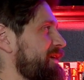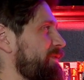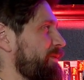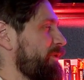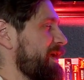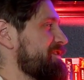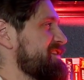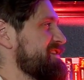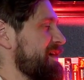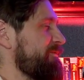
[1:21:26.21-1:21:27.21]
Yeah, what
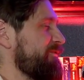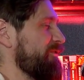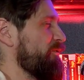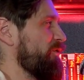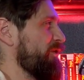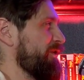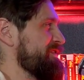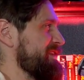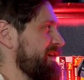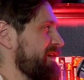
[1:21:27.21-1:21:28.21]
else is up for
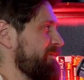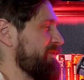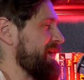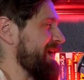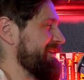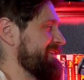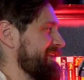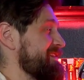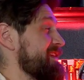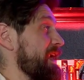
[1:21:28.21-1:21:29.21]
awards?
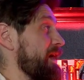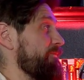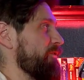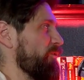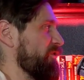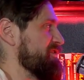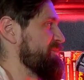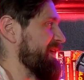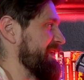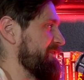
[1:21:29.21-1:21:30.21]
It's not up for awards,
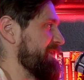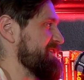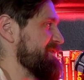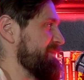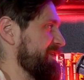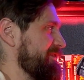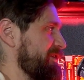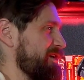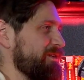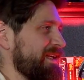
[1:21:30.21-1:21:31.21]
but I know they submitted
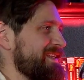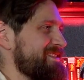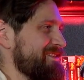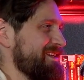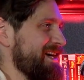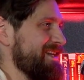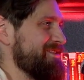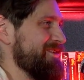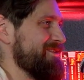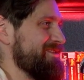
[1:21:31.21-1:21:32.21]
Longlegs to the
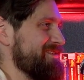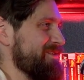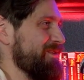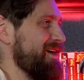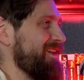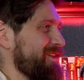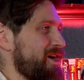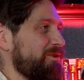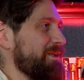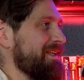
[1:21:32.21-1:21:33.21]
Oscars. So
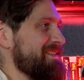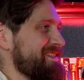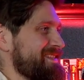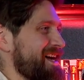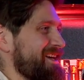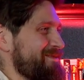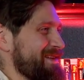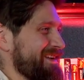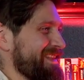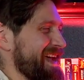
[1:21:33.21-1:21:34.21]
Longlegs, let's talk
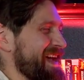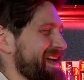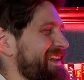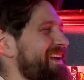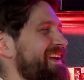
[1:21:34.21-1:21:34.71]
about that.